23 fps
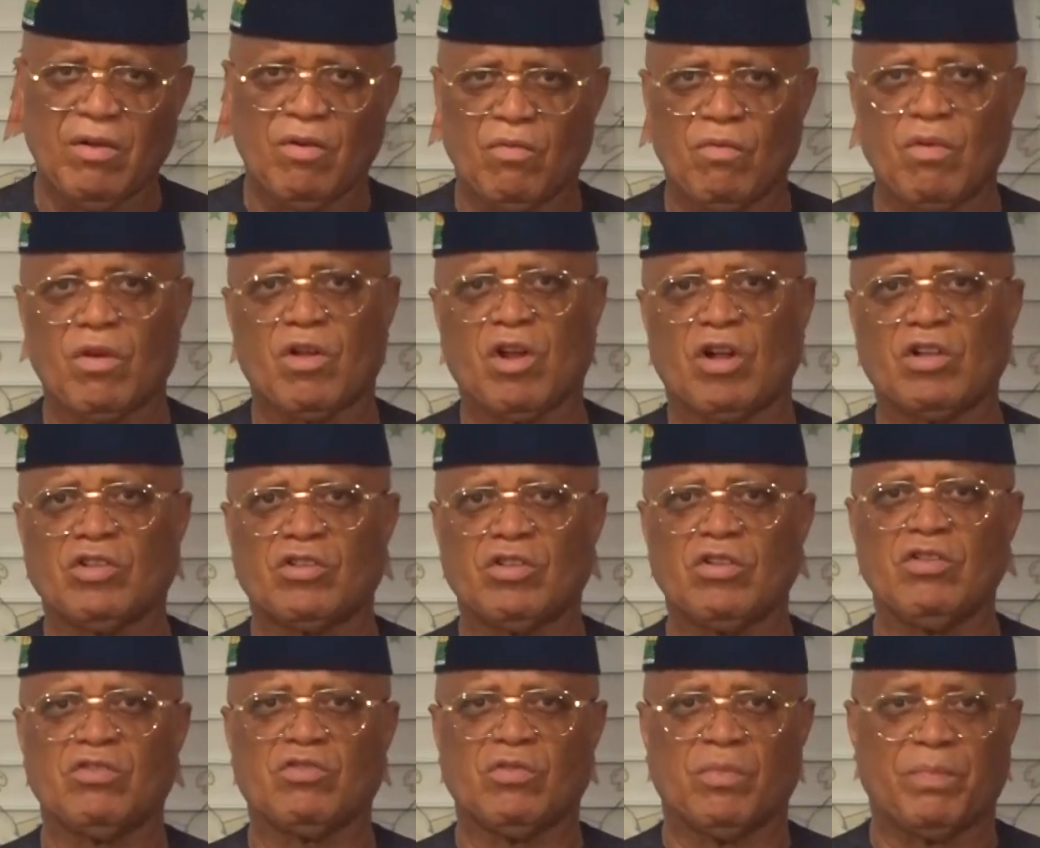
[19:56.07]
We'll
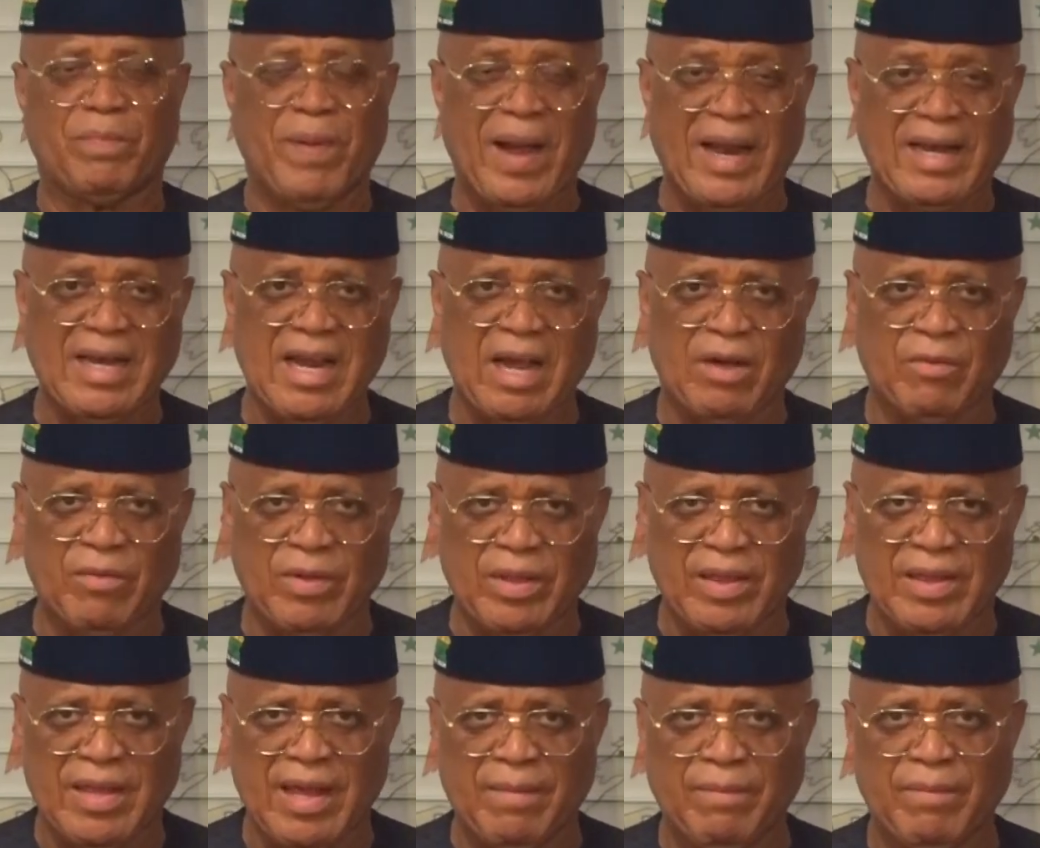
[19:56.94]
continue to partner
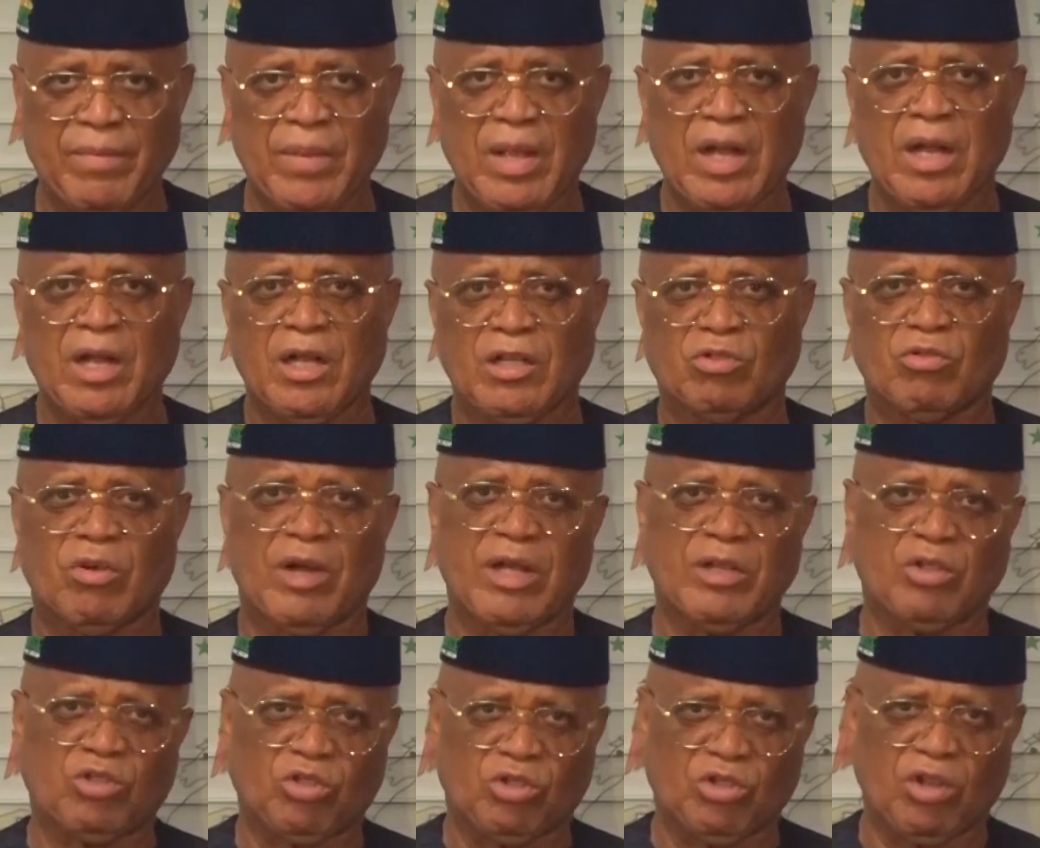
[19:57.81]
with them to
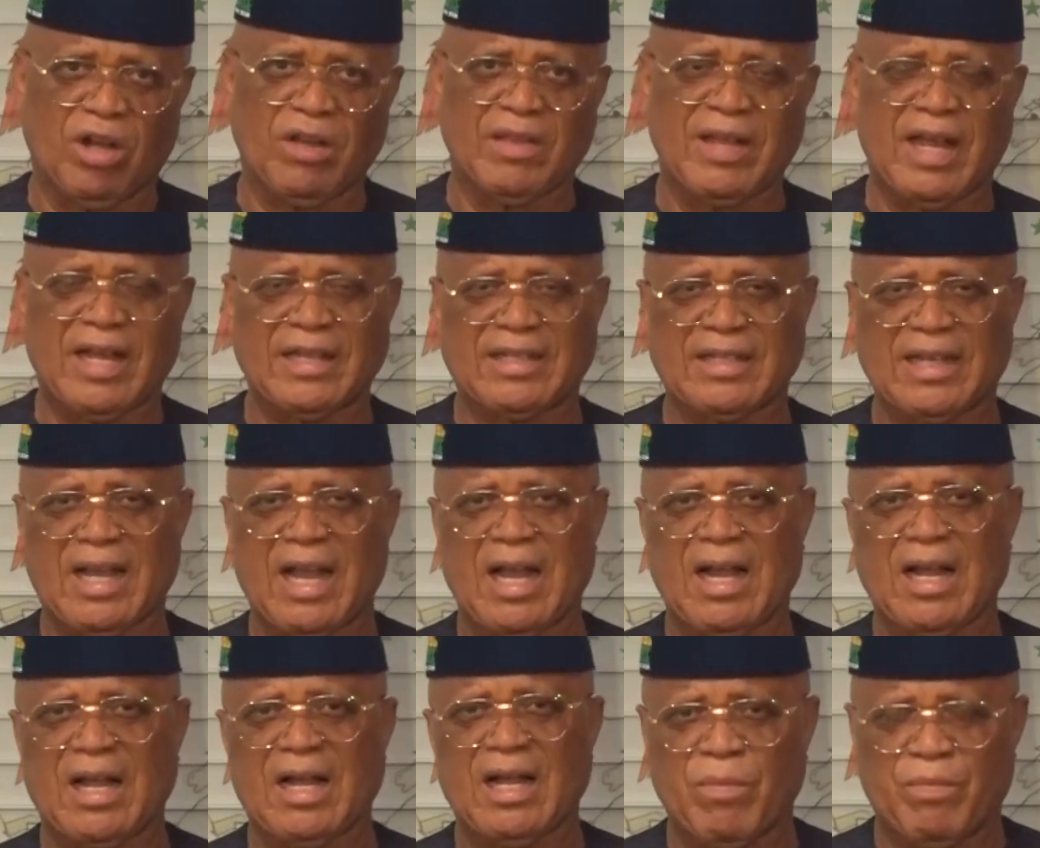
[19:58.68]
ensure that
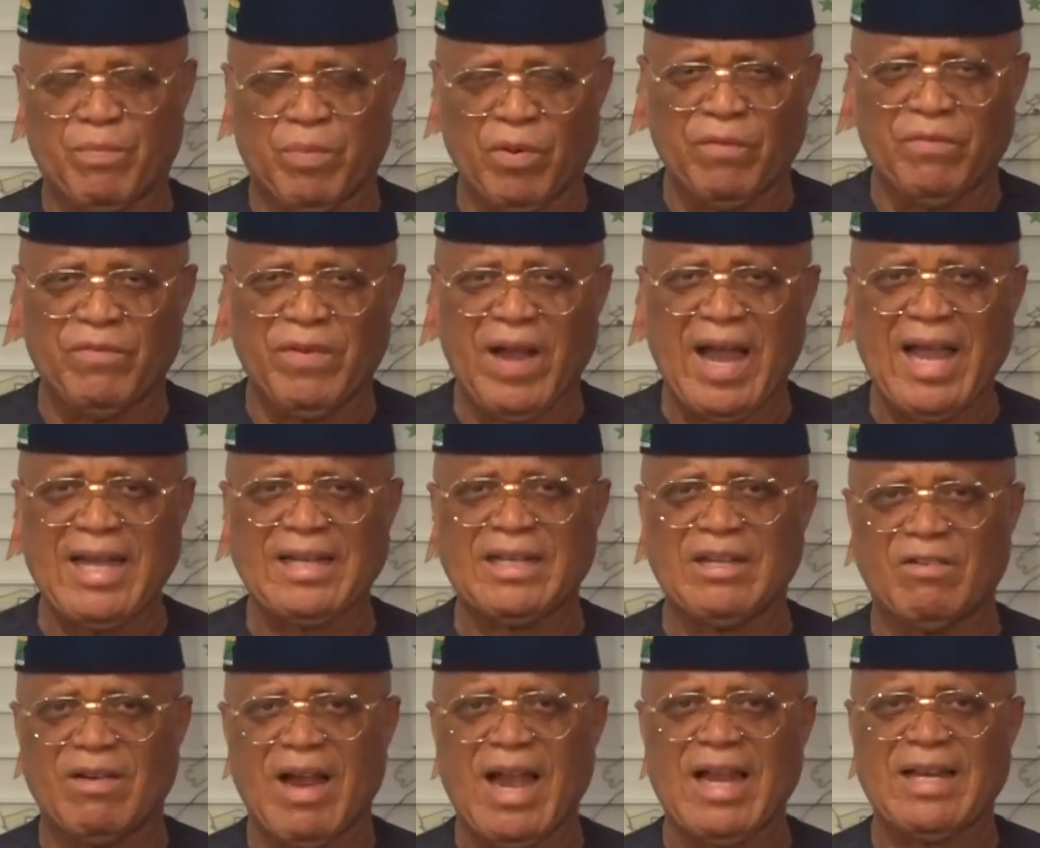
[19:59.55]
we
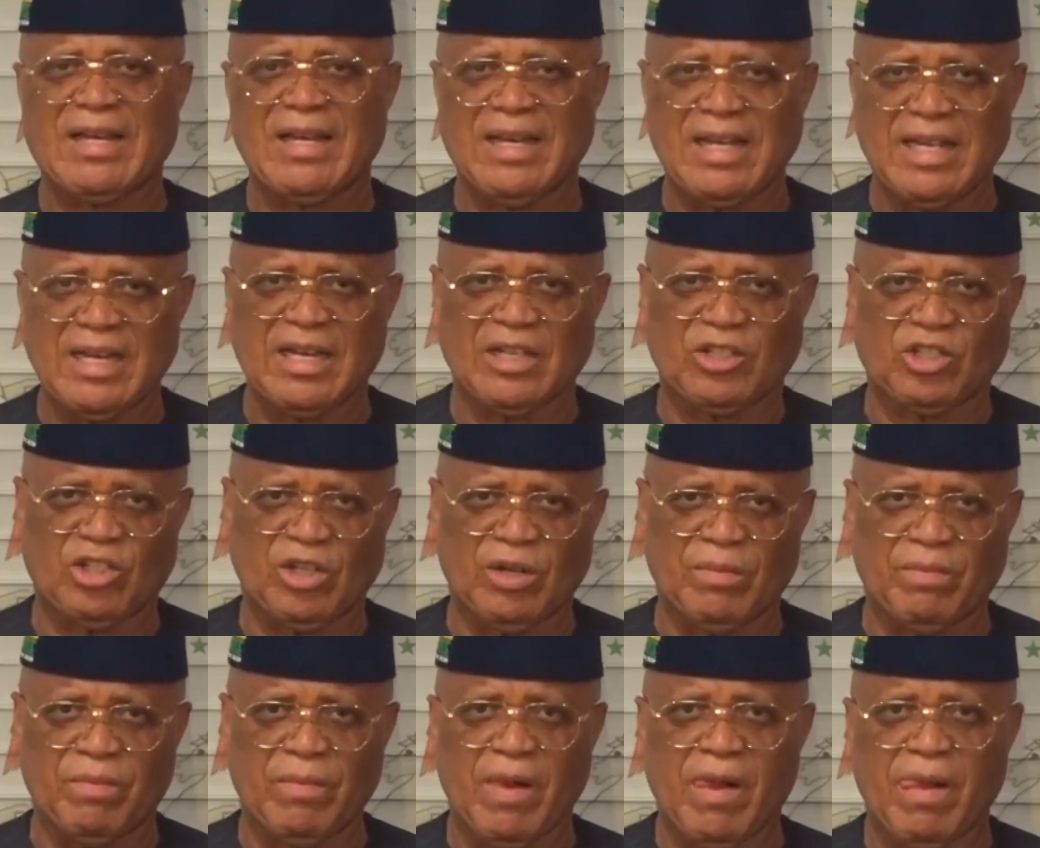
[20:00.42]
provide the right
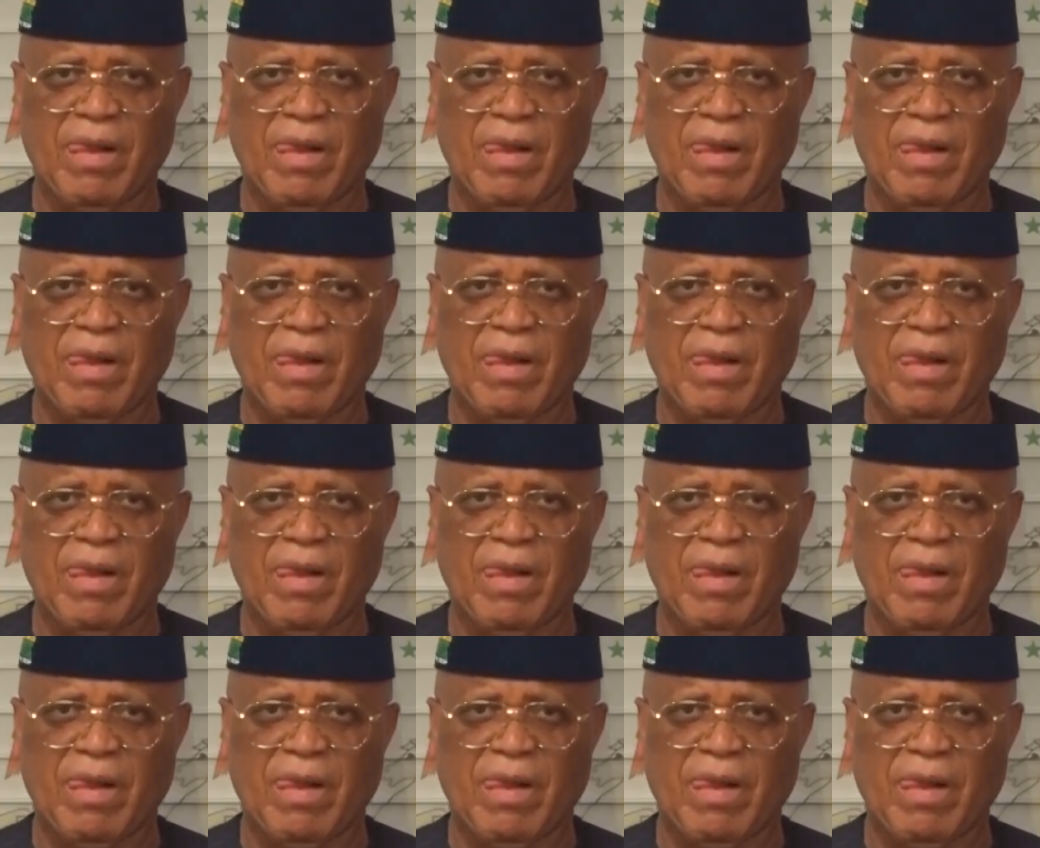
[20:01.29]
leadership